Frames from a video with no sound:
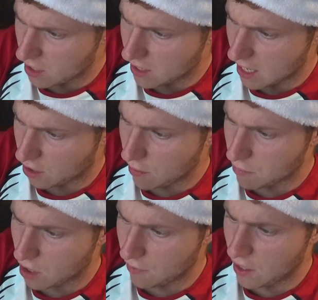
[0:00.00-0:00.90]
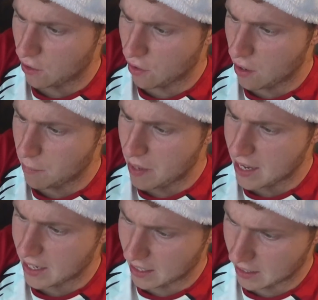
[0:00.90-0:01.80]
to get crimps on if they're not very
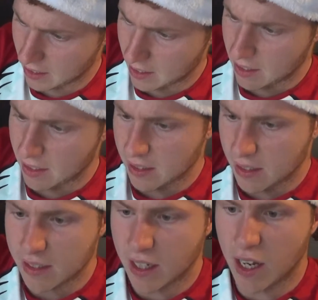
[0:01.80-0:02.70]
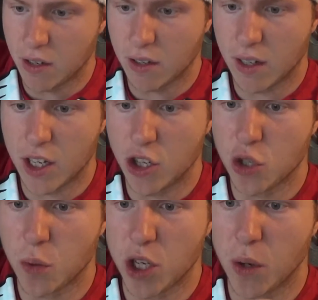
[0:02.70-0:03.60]
big. So, and
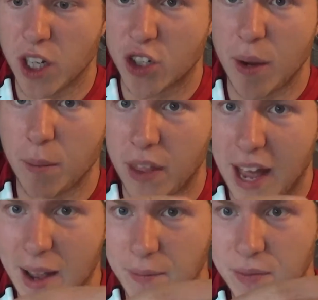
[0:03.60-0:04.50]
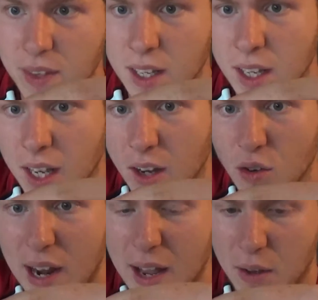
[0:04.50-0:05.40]
you want to crimp that
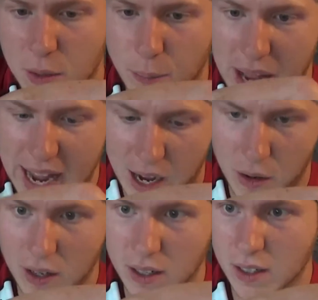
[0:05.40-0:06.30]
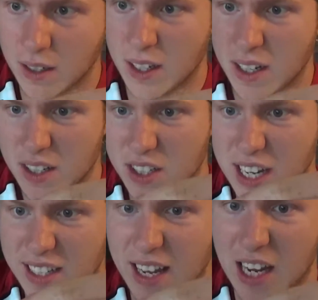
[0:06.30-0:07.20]
around about
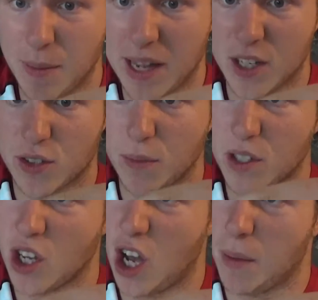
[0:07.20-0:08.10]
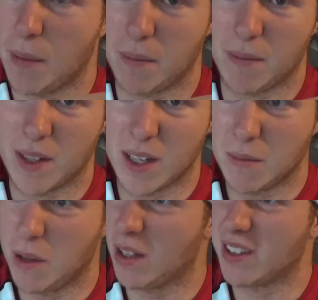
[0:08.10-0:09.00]
6 centimetres from the top.
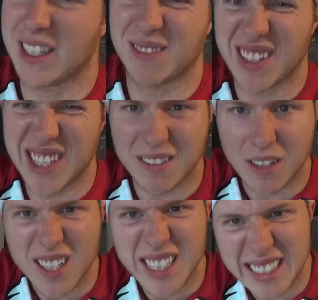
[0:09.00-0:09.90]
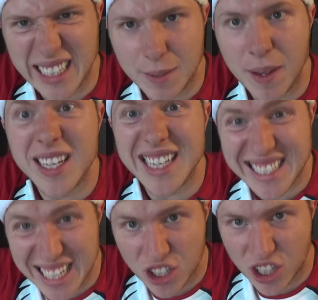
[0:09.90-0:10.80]
Well, 6
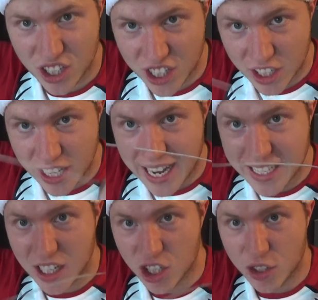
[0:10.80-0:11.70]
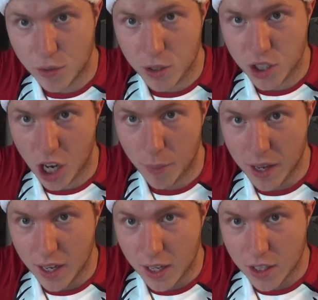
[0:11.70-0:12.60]
inches, 6 to 8 inches from the top.
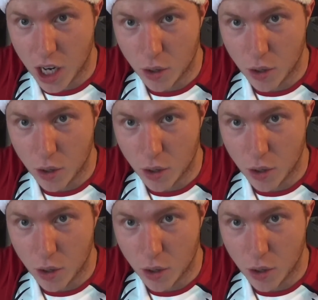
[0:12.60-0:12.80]
So